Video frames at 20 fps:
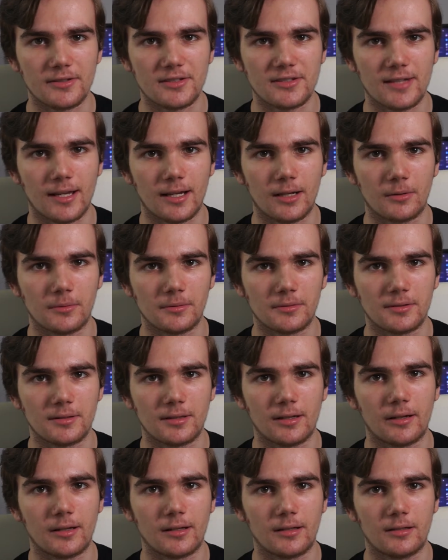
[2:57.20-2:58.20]
sounds
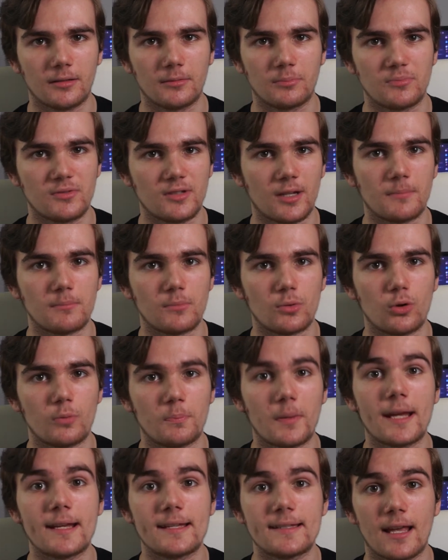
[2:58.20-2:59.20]
like some more
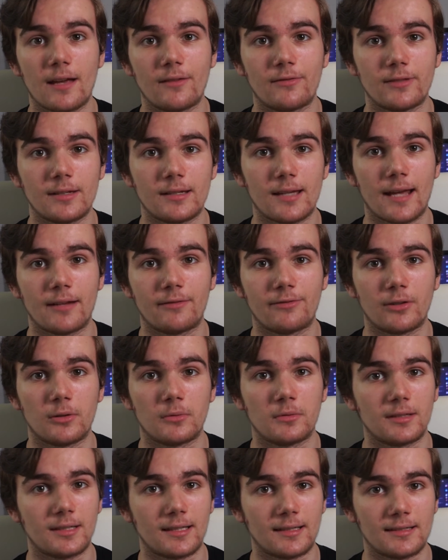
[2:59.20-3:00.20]
bass heavy
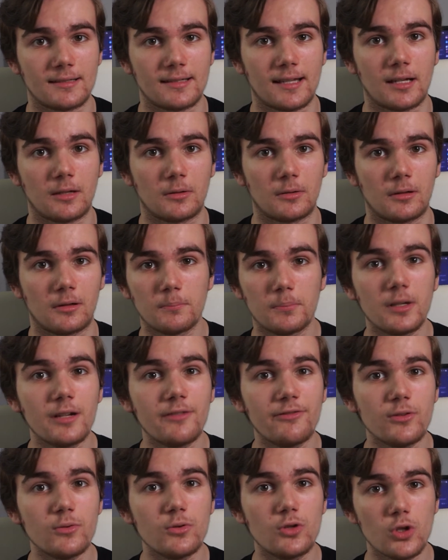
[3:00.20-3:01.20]
headphones can sound. But
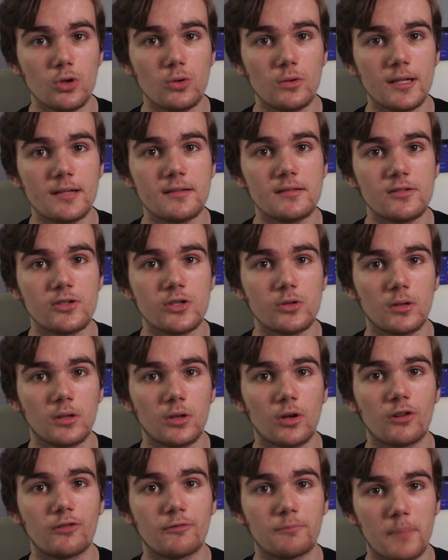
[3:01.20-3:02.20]
if you do listen to a
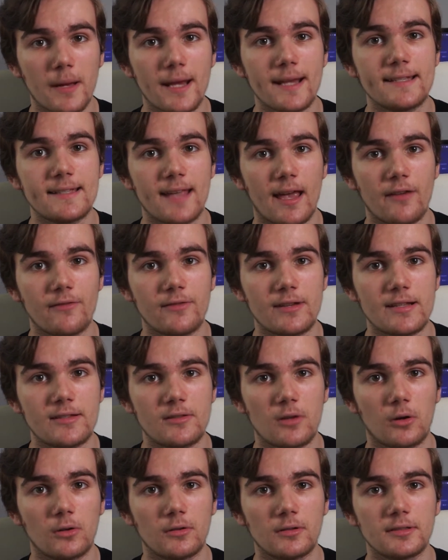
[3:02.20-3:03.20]
lot of bass heavy
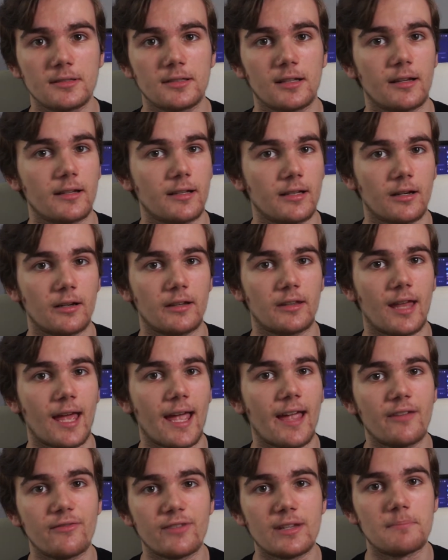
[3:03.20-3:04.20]
songs like either
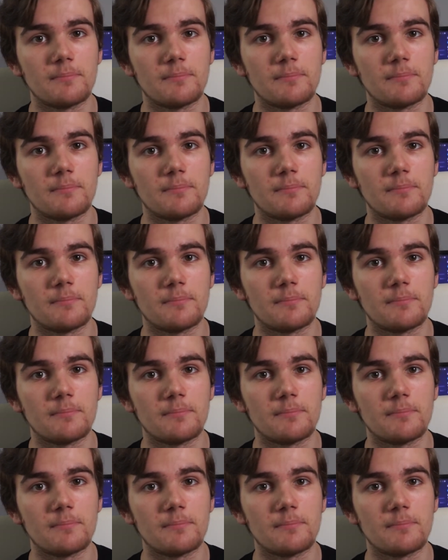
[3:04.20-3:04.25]
heavy